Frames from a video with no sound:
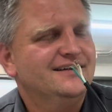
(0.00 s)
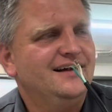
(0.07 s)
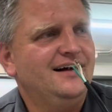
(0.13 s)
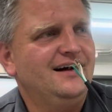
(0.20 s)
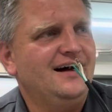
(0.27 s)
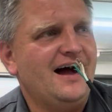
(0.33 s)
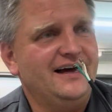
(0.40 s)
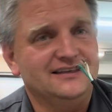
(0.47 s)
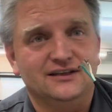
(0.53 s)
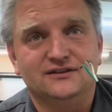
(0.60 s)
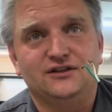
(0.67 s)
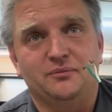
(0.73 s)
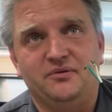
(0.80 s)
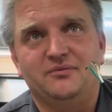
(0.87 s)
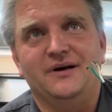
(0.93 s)
I had it on
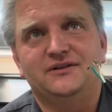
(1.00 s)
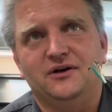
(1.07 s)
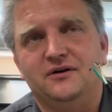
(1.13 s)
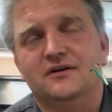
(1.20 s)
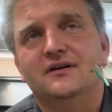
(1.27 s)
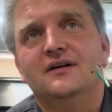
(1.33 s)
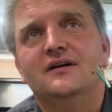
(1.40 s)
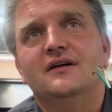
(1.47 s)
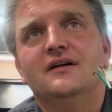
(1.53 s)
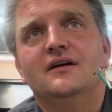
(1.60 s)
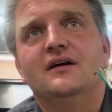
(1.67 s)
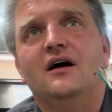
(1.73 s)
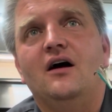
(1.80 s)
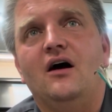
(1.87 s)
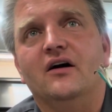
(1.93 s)
top of my tongue.
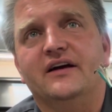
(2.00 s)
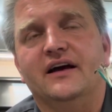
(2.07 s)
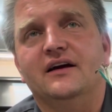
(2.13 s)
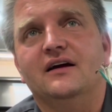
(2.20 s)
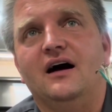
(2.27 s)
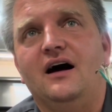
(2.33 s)
Okay,